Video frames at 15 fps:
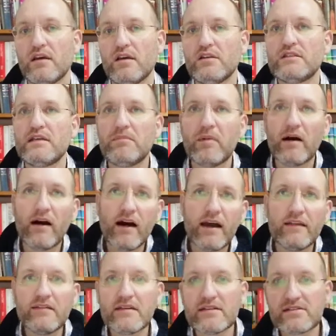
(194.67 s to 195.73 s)
You see,
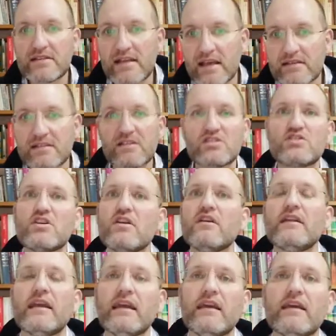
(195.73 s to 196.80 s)
behind this desert
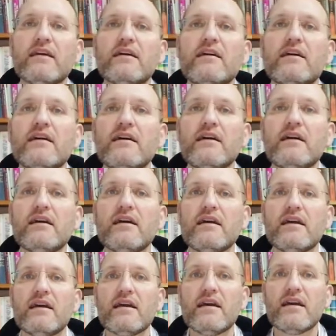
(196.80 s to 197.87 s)
journey,
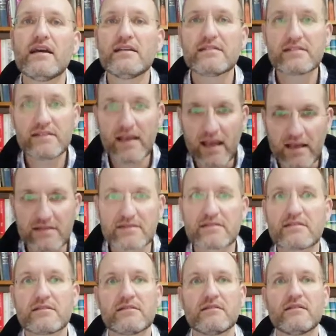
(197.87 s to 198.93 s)
is a
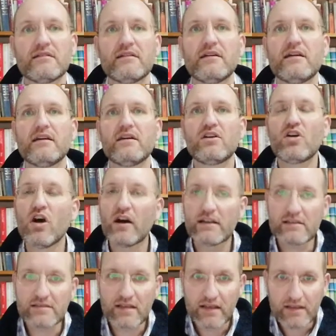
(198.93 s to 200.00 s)
test. God
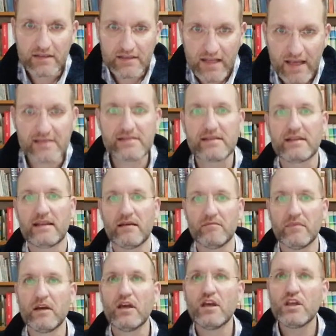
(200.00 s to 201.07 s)
is testing
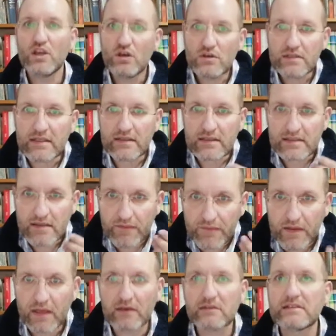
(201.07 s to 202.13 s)
them, using the
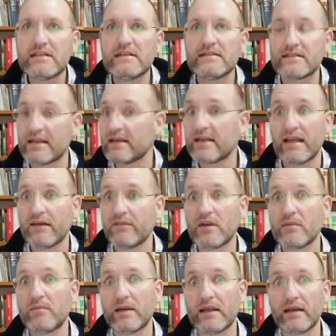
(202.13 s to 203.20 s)
difficulties that
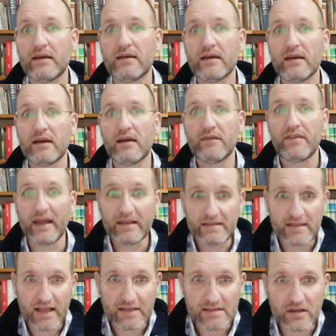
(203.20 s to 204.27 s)
inevitably that
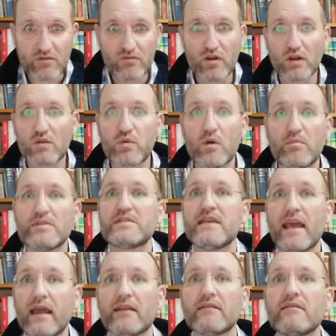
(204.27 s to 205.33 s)
desert route will
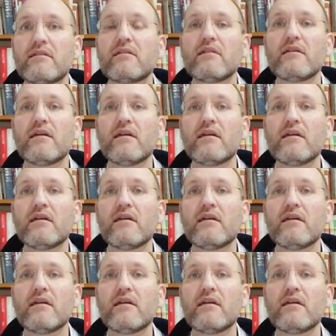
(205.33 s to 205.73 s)
present